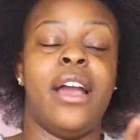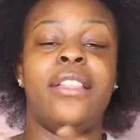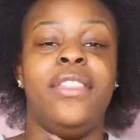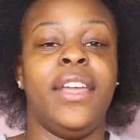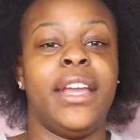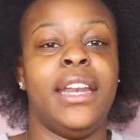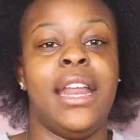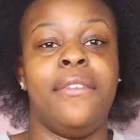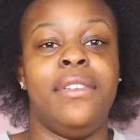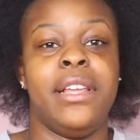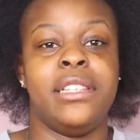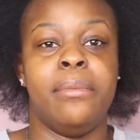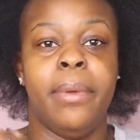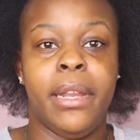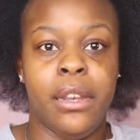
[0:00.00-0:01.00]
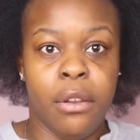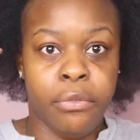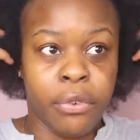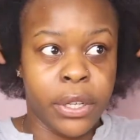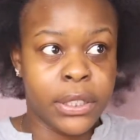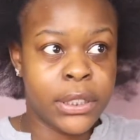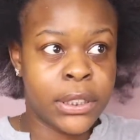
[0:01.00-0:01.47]
think it definitely is a big
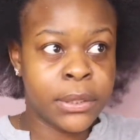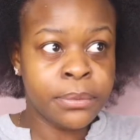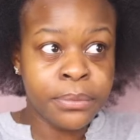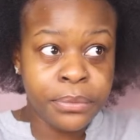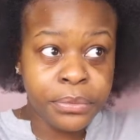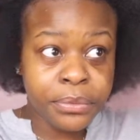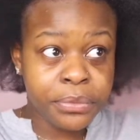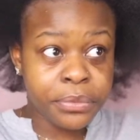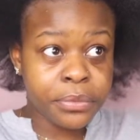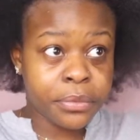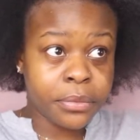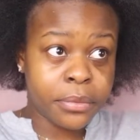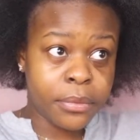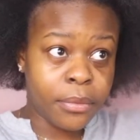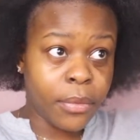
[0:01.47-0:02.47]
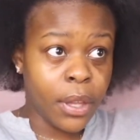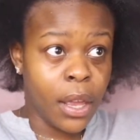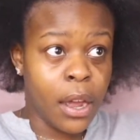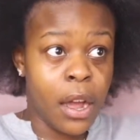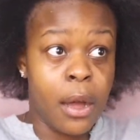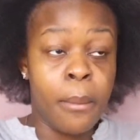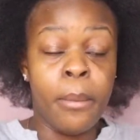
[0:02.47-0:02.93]
difference.
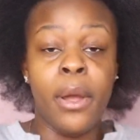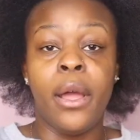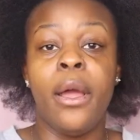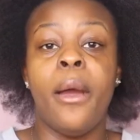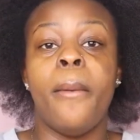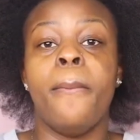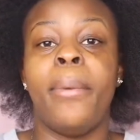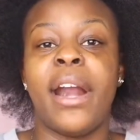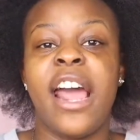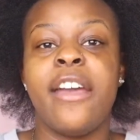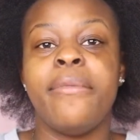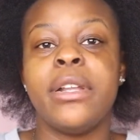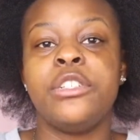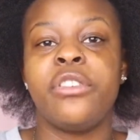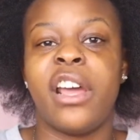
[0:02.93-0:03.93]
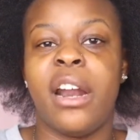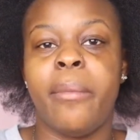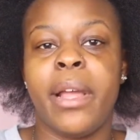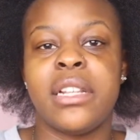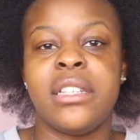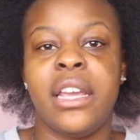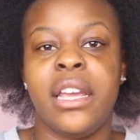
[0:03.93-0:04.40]
But I've been trying to
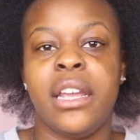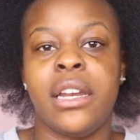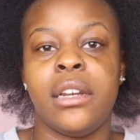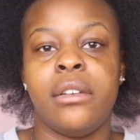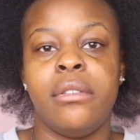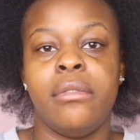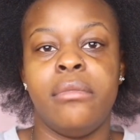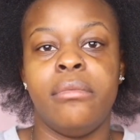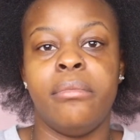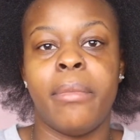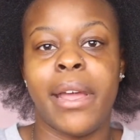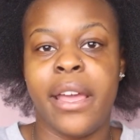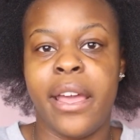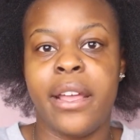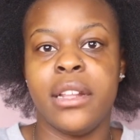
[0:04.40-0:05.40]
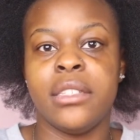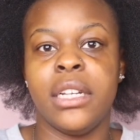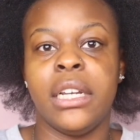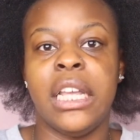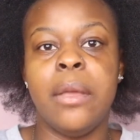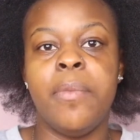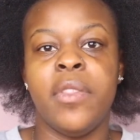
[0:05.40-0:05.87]
maintain my ends and
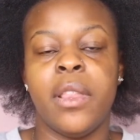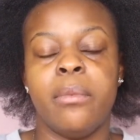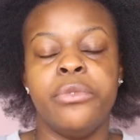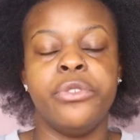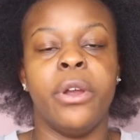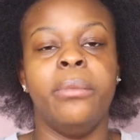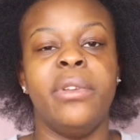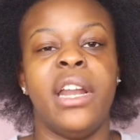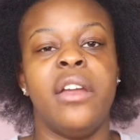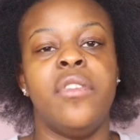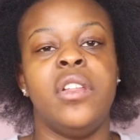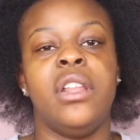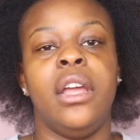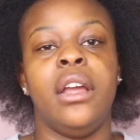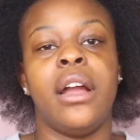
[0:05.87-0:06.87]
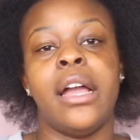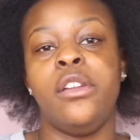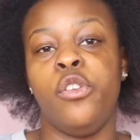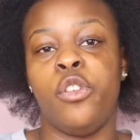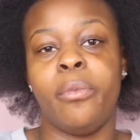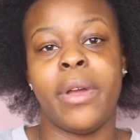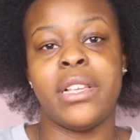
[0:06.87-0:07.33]
keeping them trimmed and everything. I
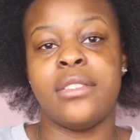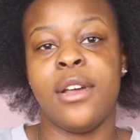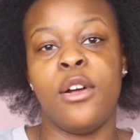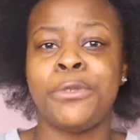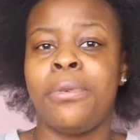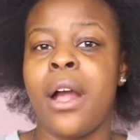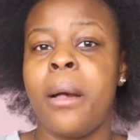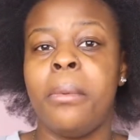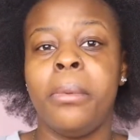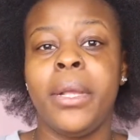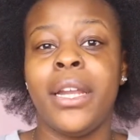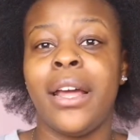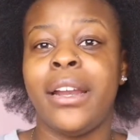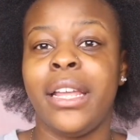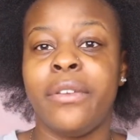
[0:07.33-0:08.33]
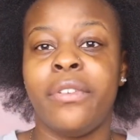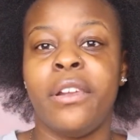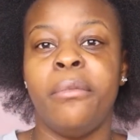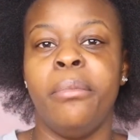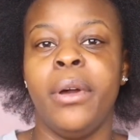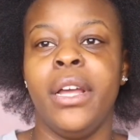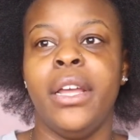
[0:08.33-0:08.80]
do them myself. It's probably not
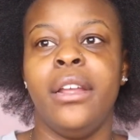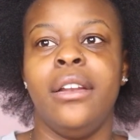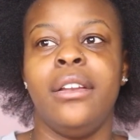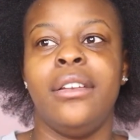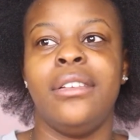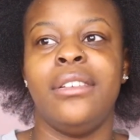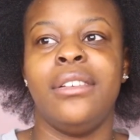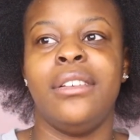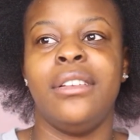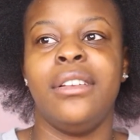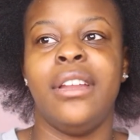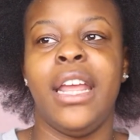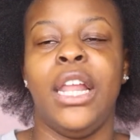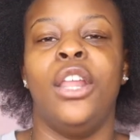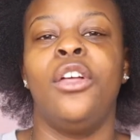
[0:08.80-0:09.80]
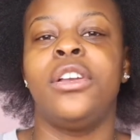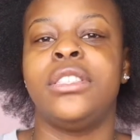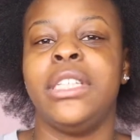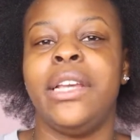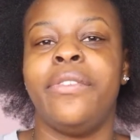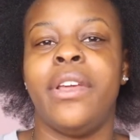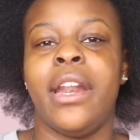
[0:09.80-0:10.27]
even, but it looks
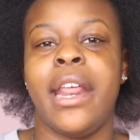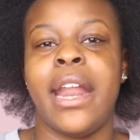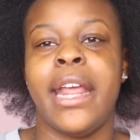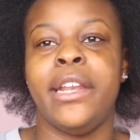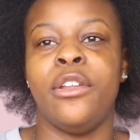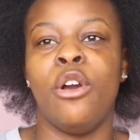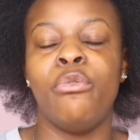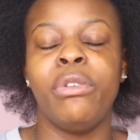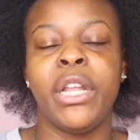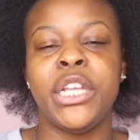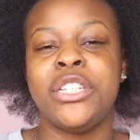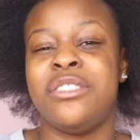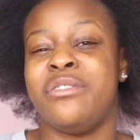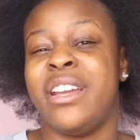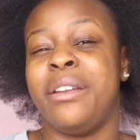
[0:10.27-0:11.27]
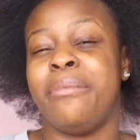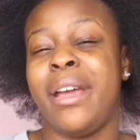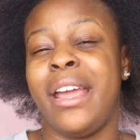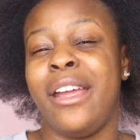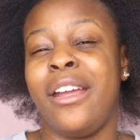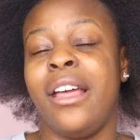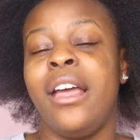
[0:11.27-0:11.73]
even, and I don't really straighten my
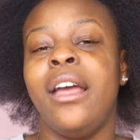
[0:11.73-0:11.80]
hair.